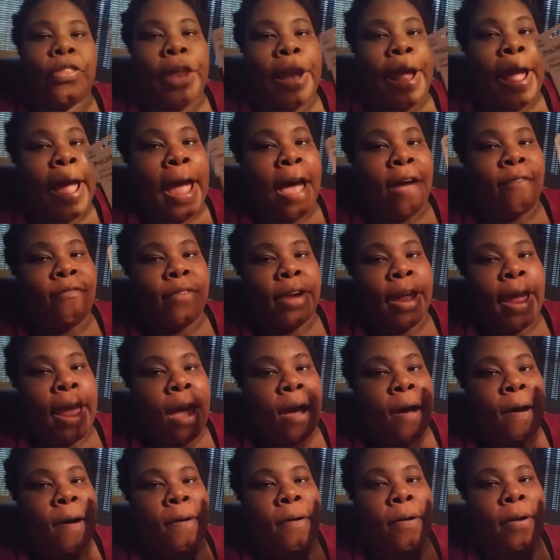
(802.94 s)
that I have
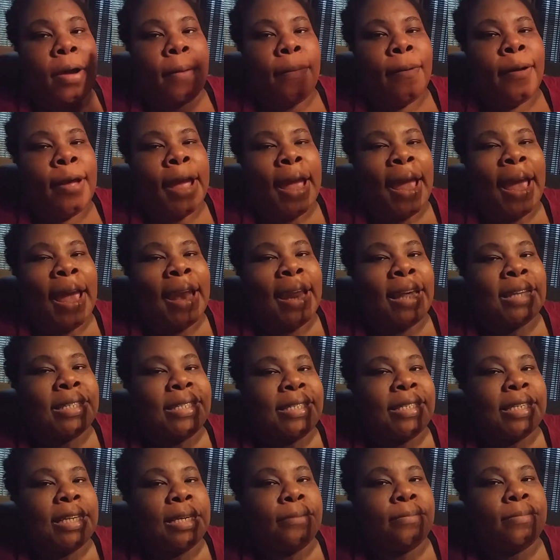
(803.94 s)
now and it
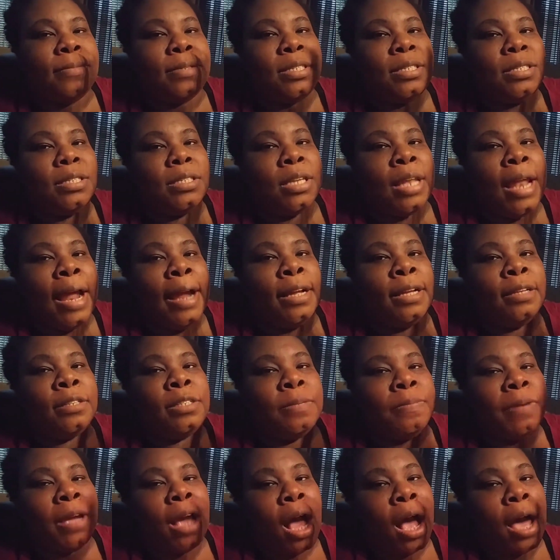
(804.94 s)
seems like
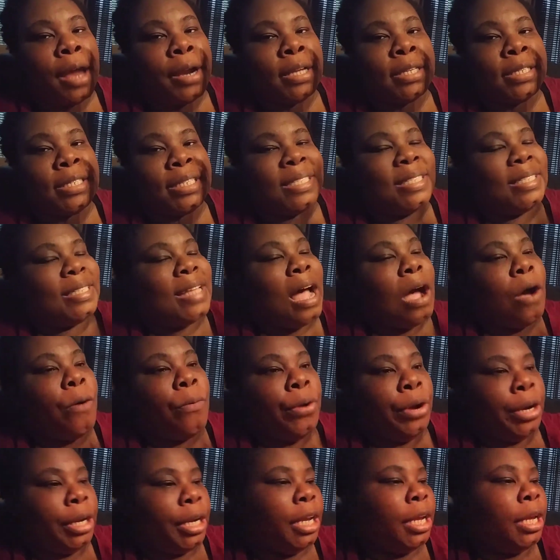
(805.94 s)
to be honest it's not
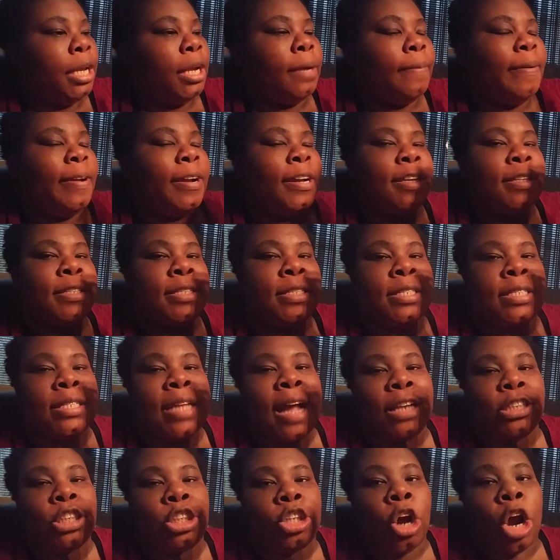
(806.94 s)
working because it's
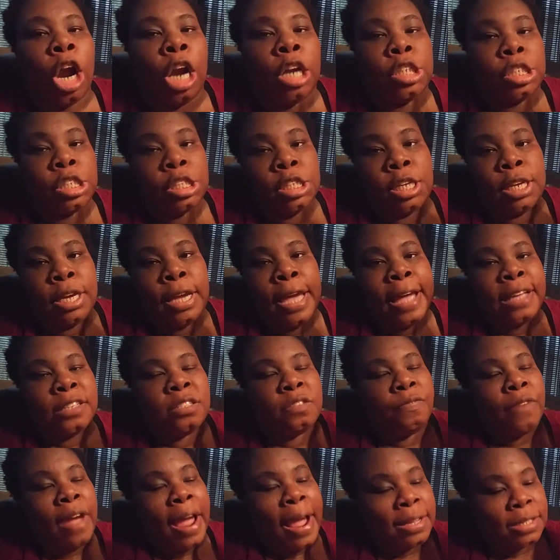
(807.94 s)
not charging
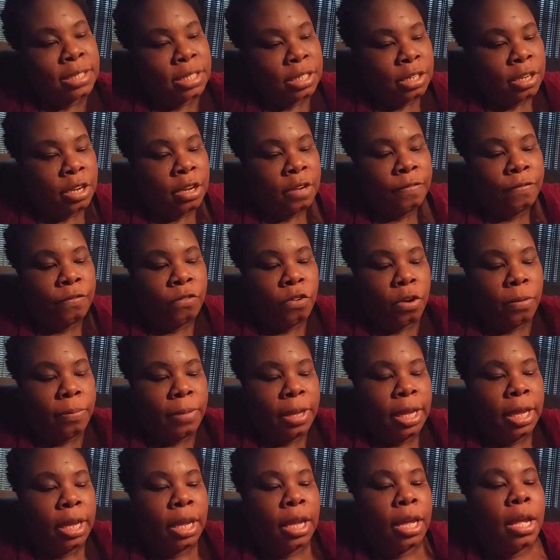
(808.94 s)
as fast enough for
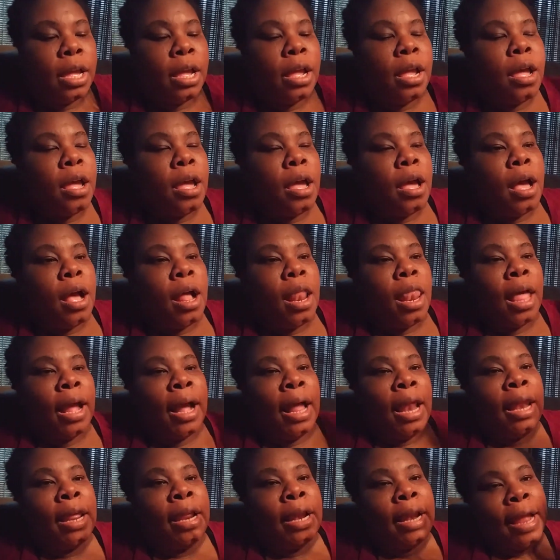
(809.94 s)
me like
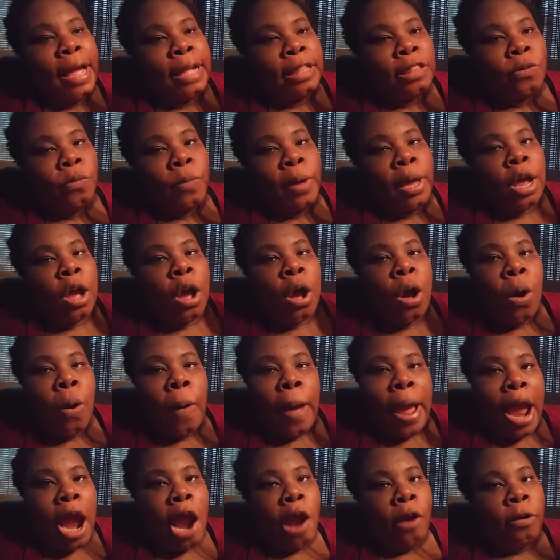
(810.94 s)
I literally have to wait a
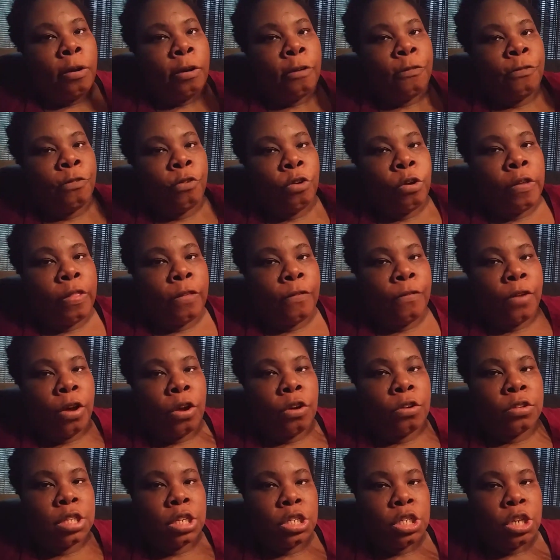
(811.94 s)
whole hour for the
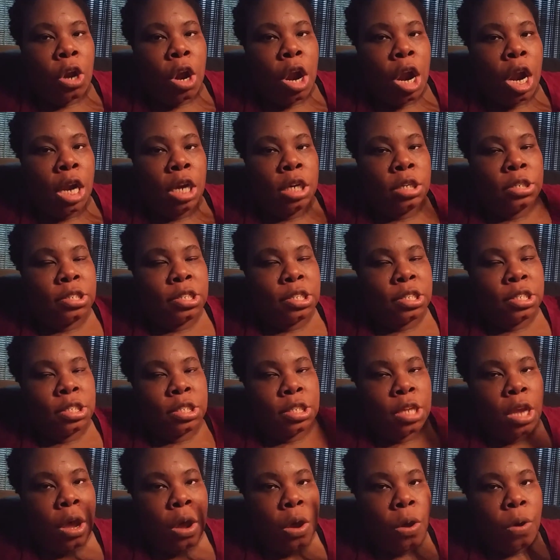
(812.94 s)
phone to charge
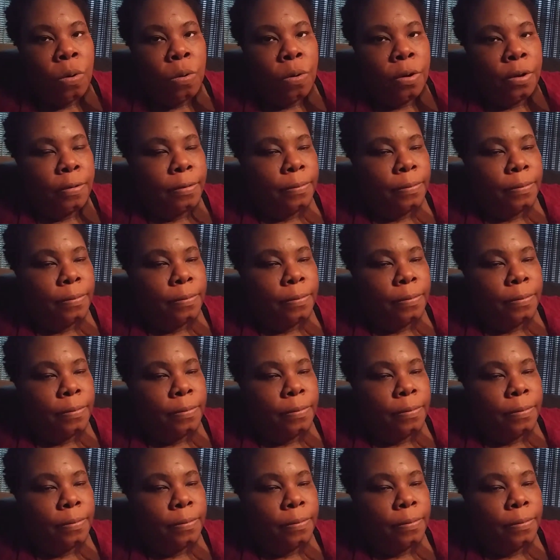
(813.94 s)
so